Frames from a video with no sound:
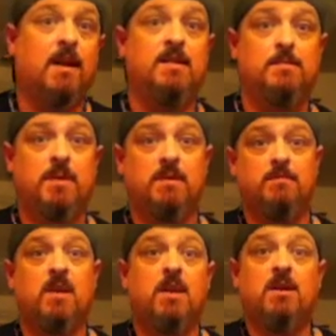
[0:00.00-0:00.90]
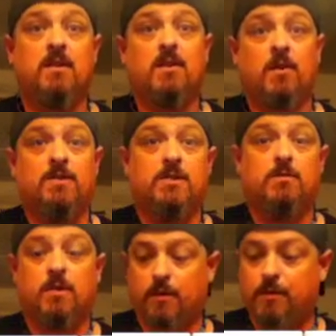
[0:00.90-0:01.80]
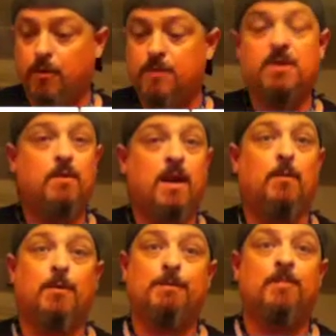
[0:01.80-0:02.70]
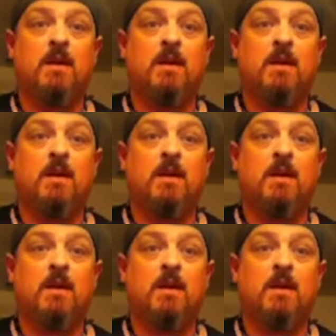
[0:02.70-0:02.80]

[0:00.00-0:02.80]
and he's been the current showrunner through, so that will